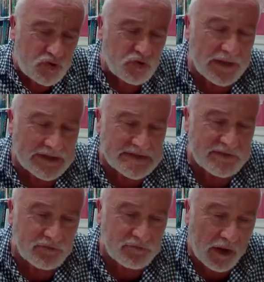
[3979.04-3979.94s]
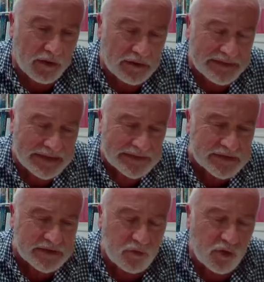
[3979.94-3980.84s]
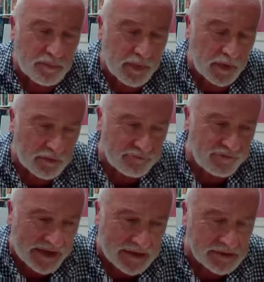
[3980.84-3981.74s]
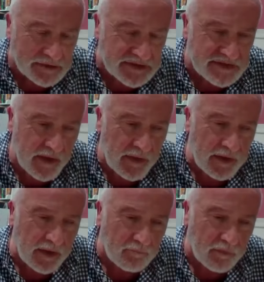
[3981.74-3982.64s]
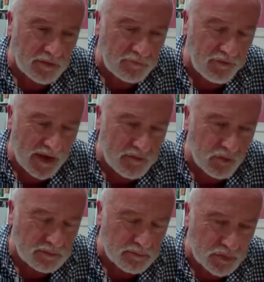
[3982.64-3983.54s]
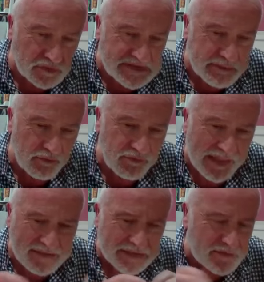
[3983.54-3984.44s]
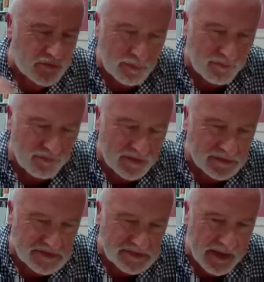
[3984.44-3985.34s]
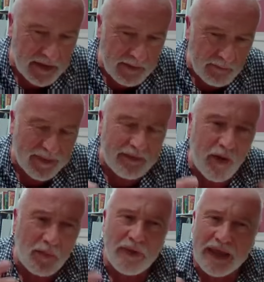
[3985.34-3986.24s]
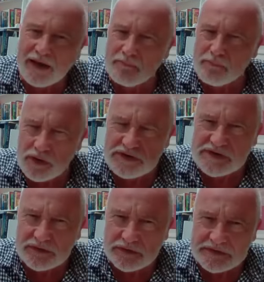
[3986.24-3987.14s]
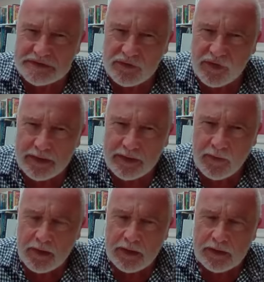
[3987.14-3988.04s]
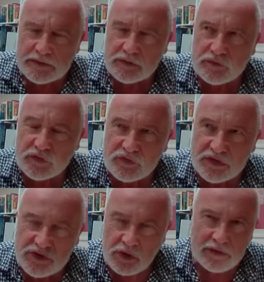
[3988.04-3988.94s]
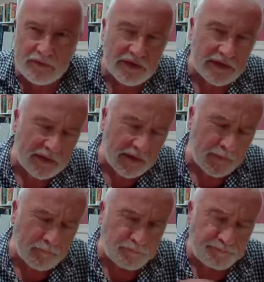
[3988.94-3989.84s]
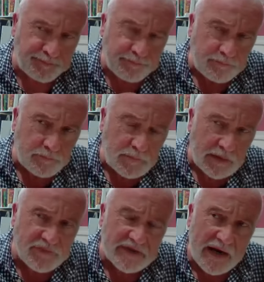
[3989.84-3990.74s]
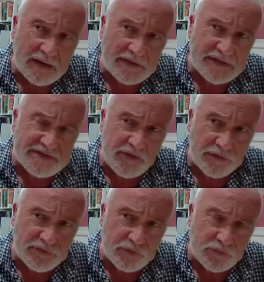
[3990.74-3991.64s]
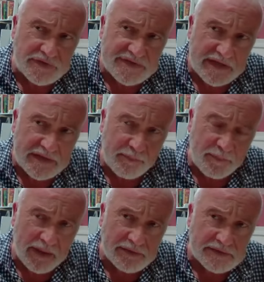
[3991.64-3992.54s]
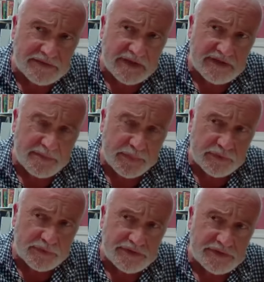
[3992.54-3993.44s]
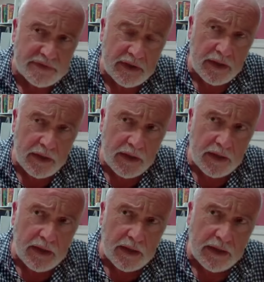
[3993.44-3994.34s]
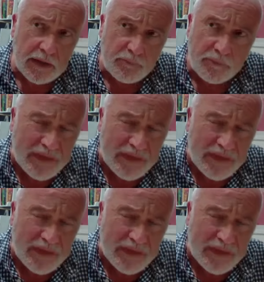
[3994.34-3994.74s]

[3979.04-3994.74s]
nucleus of uh, that little group of thinkers around Viscount Molesworth, that little group of thinkers, they come kind of marginal to the to, to the journey that, um, that Ireland is on towards independence, I suppose. Uh,